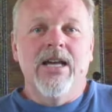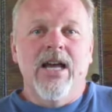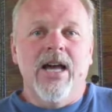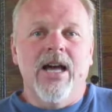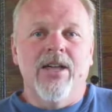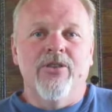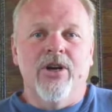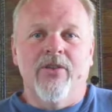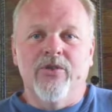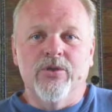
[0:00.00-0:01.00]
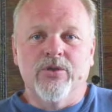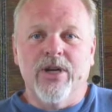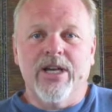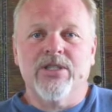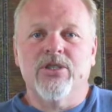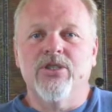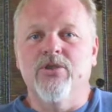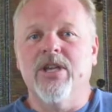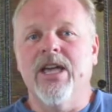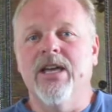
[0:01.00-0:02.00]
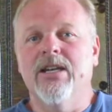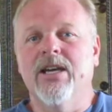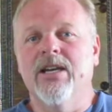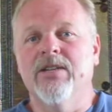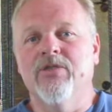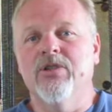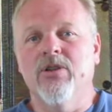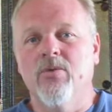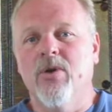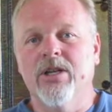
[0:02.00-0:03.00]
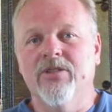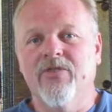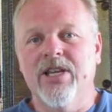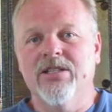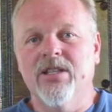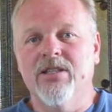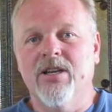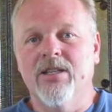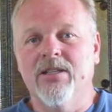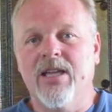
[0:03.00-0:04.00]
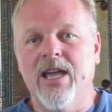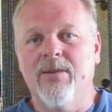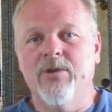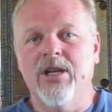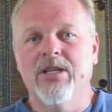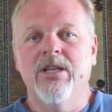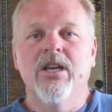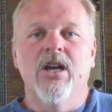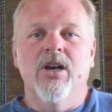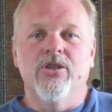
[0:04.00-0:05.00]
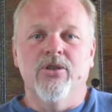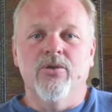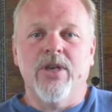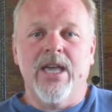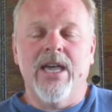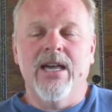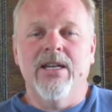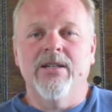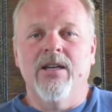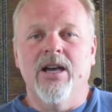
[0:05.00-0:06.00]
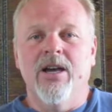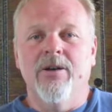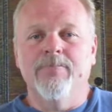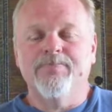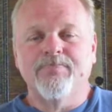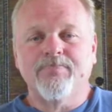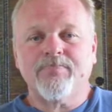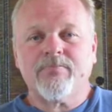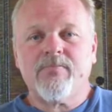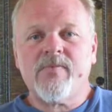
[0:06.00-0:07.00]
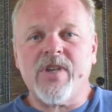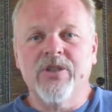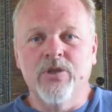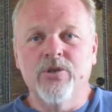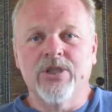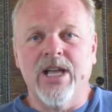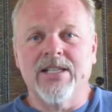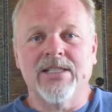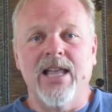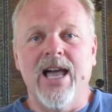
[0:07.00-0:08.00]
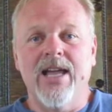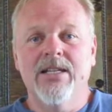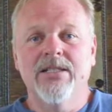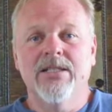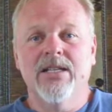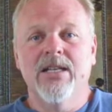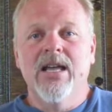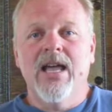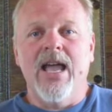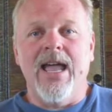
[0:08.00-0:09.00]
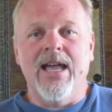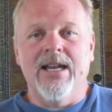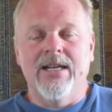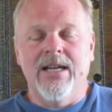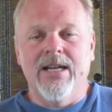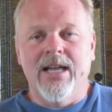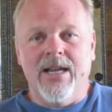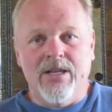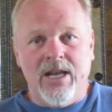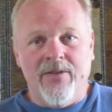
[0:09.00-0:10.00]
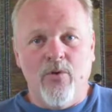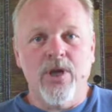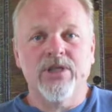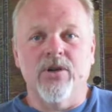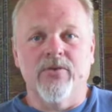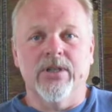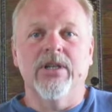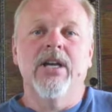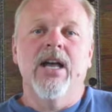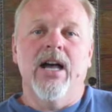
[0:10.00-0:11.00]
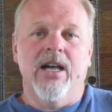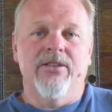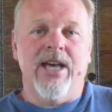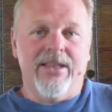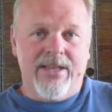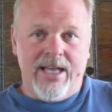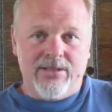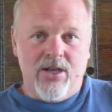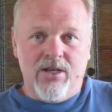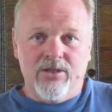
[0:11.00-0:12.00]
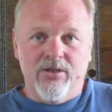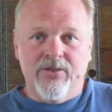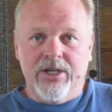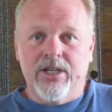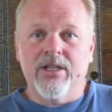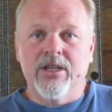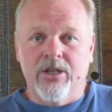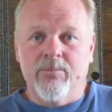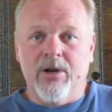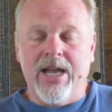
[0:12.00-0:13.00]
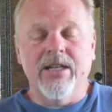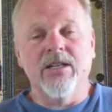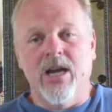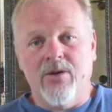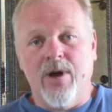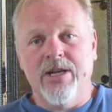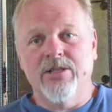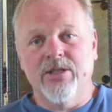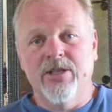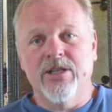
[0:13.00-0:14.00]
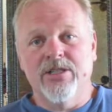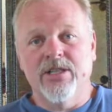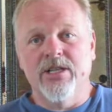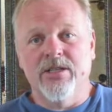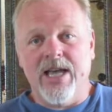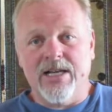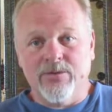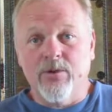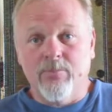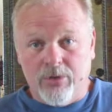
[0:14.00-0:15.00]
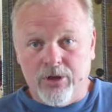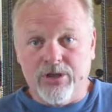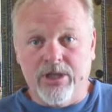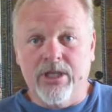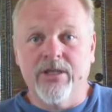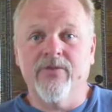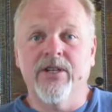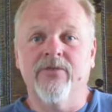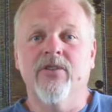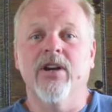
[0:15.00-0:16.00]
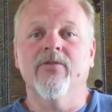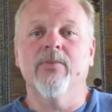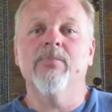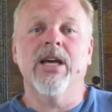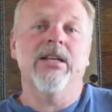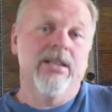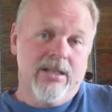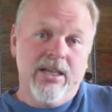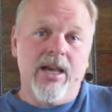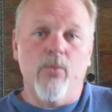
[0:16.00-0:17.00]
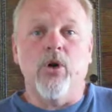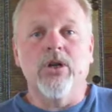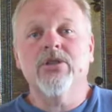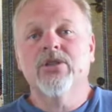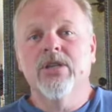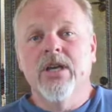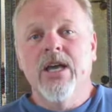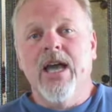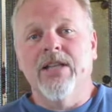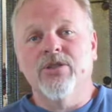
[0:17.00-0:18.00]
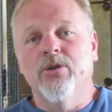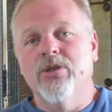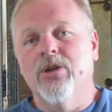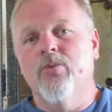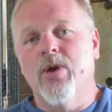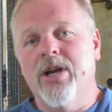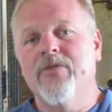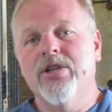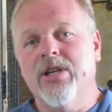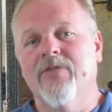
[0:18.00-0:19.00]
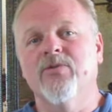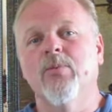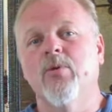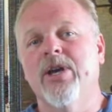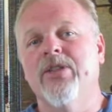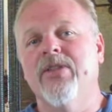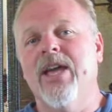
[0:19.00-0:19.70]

There are a few tricks. You can, if you don't want your face on the camera, you can use slides and a voiceover. That's also very good branding. Not quite as good as the actual person in front of them, but it works. And so, whatever you're comfortable with.